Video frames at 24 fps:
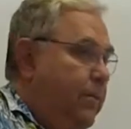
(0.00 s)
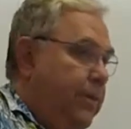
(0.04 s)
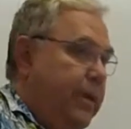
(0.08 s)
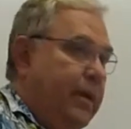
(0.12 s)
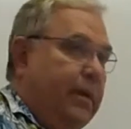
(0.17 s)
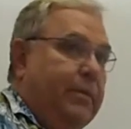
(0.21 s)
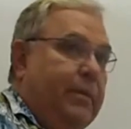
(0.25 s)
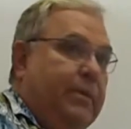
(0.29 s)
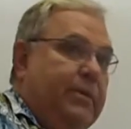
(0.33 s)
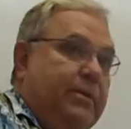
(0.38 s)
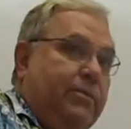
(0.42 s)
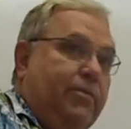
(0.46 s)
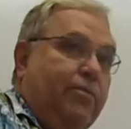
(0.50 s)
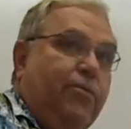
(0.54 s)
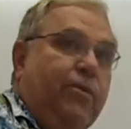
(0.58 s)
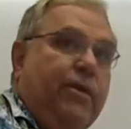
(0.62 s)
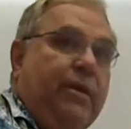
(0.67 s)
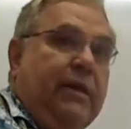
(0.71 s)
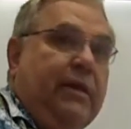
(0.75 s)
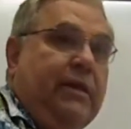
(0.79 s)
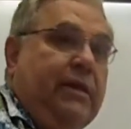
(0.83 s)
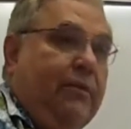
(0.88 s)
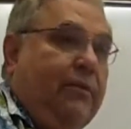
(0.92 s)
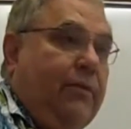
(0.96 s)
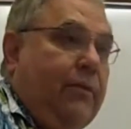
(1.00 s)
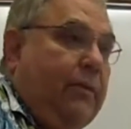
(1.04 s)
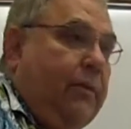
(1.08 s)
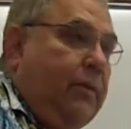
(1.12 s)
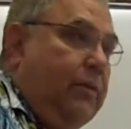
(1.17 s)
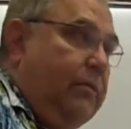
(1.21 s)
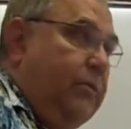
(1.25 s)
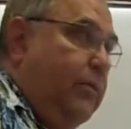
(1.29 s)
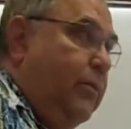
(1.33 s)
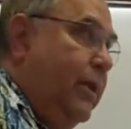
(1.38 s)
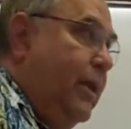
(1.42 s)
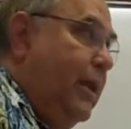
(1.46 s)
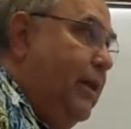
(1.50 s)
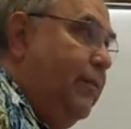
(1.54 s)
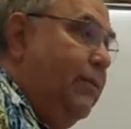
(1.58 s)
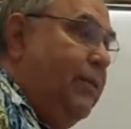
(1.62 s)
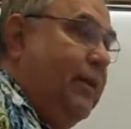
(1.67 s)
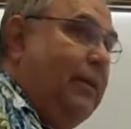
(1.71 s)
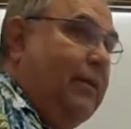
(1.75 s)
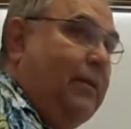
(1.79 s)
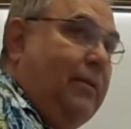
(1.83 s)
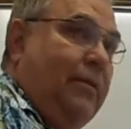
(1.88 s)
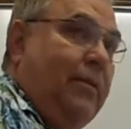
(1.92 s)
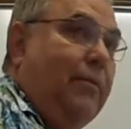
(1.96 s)
That makes it really difficult. You might have
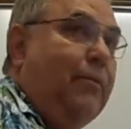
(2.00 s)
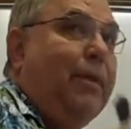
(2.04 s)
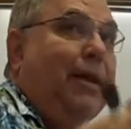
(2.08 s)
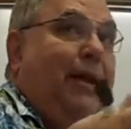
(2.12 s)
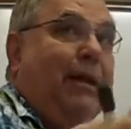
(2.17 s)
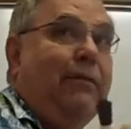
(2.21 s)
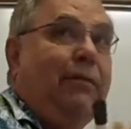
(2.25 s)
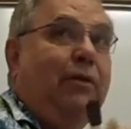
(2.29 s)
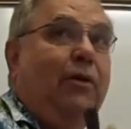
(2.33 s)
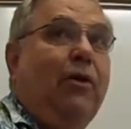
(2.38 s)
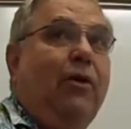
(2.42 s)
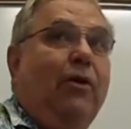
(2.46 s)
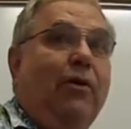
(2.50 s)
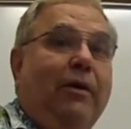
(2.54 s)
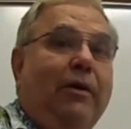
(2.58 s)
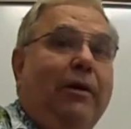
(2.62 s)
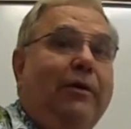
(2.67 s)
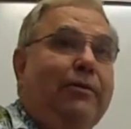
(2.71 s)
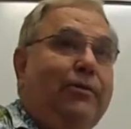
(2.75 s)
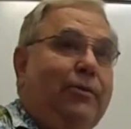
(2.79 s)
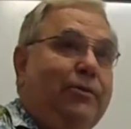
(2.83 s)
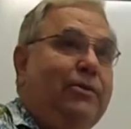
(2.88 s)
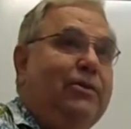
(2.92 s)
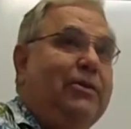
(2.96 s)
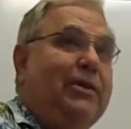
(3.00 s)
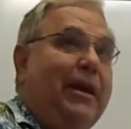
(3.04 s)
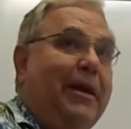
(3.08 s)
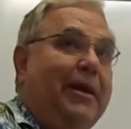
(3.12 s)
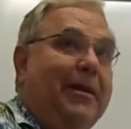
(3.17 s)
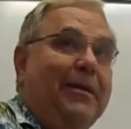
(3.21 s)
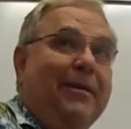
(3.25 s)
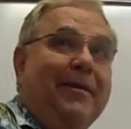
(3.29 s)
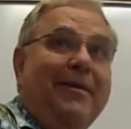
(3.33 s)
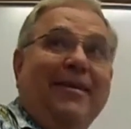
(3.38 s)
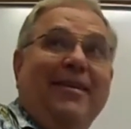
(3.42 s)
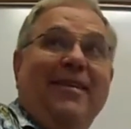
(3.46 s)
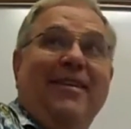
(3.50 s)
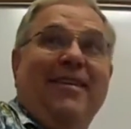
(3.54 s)
to call Gunter Stein